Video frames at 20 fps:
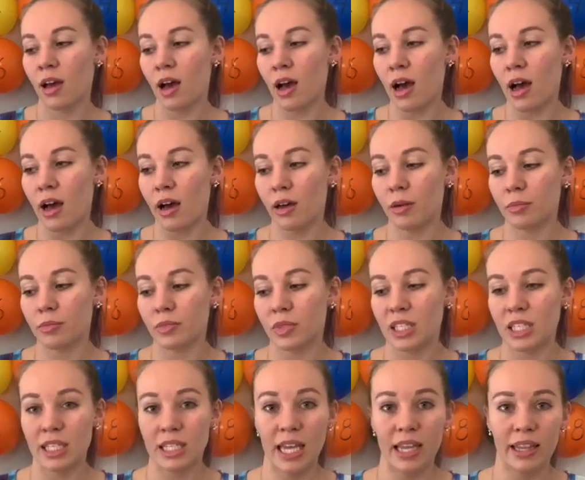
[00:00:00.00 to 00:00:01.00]

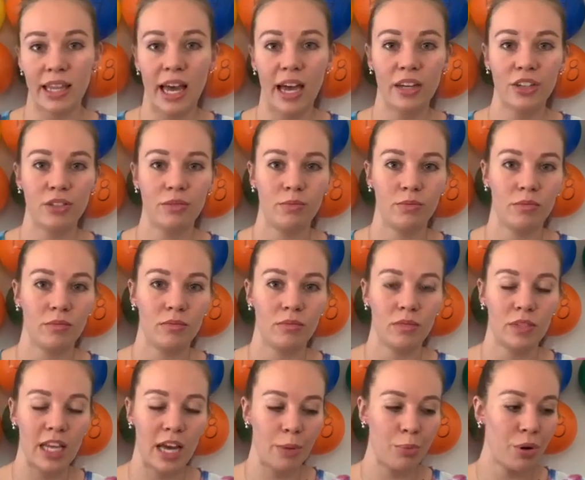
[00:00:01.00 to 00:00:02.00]
to set
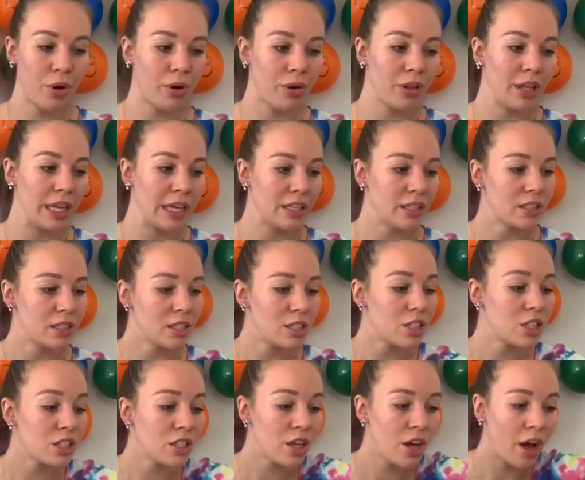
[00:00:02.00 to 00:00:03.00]
that pearl in.
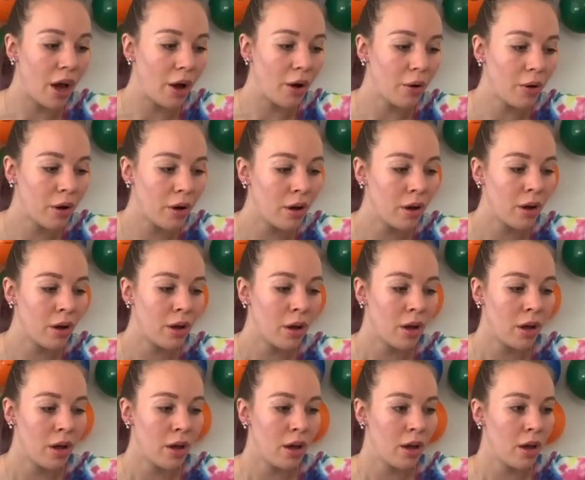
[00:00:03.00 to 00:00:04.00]
So
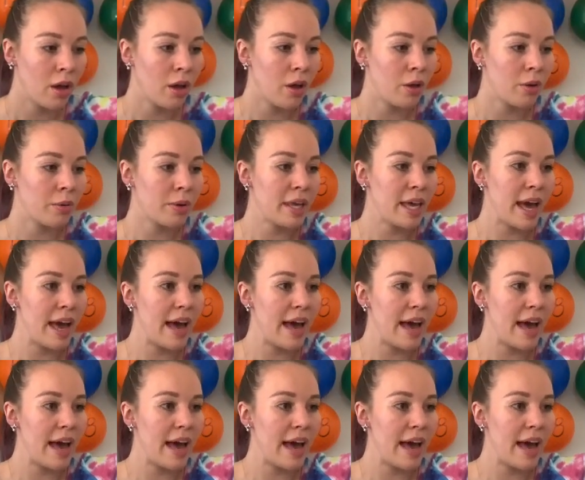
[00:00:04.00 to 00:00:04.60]
we